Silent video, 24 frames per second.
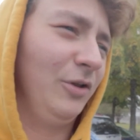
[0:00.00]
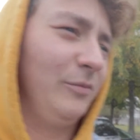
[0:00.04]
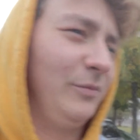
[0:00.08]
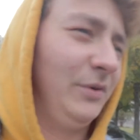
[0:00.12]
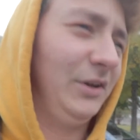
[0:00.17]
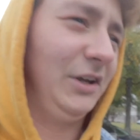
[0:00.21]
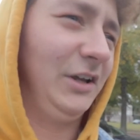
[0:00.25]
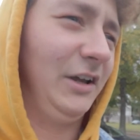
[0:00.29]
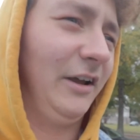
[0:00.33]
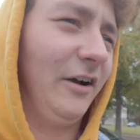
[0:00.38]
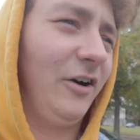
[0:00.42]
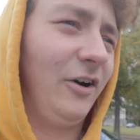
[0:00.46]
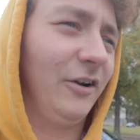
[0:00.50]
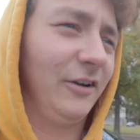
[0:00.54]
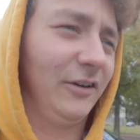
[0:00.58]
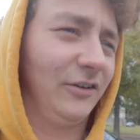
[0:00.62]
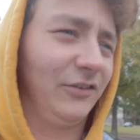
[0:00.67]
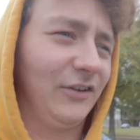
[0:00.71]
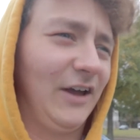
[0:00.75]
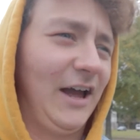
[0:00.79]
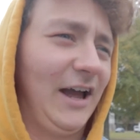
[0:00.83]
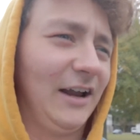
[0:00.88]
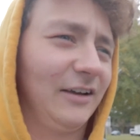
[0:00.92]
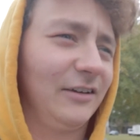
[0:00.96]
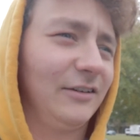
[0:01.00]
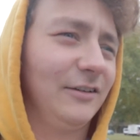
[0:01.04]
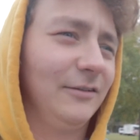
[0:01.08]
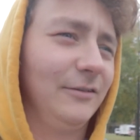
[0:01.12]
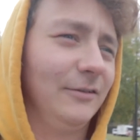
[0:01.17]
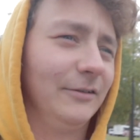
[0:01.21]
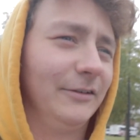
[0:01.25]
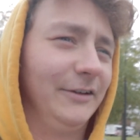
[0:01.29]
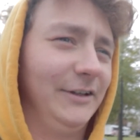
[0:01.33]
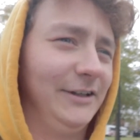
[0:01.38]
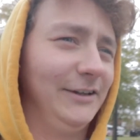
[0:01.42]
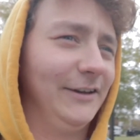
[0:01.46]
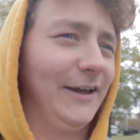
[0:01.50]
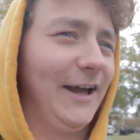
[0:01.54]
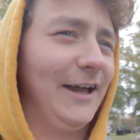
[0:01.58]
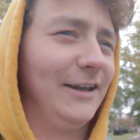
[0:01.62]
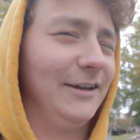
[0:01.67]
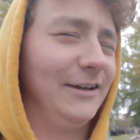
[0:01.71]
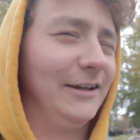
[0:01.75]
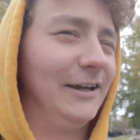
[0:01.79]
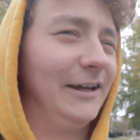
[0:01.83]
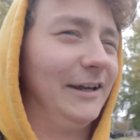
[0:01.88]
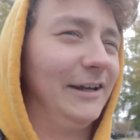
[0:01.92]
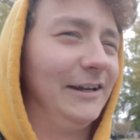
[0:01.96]
it be on exactly that
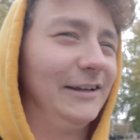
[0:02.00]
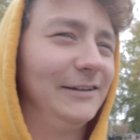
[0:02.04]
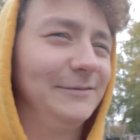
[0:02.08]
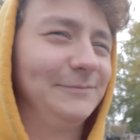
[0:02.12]
day?